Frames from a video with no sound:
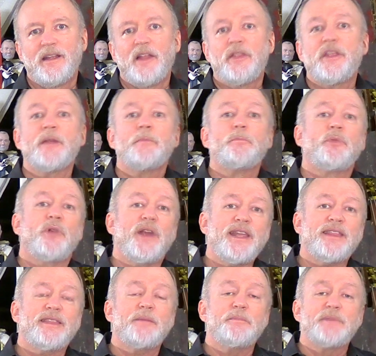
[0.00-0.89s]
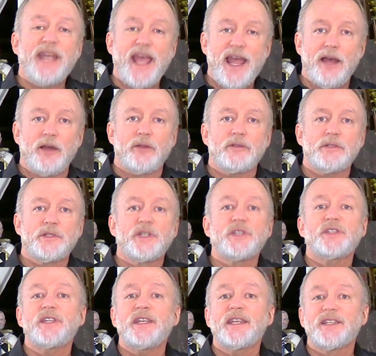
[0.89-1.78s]
then break them down
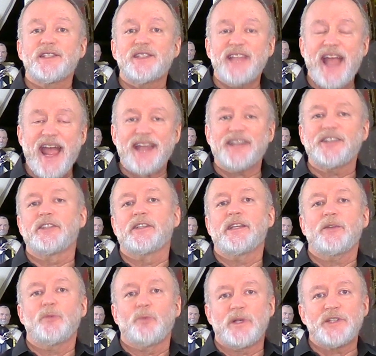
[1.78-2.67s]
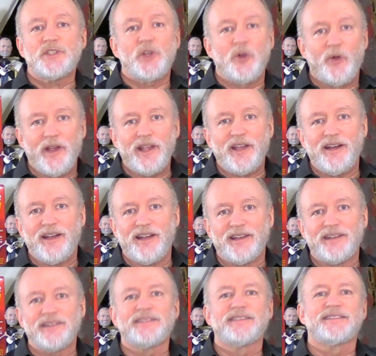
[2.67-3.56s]
to see exactly what's going on.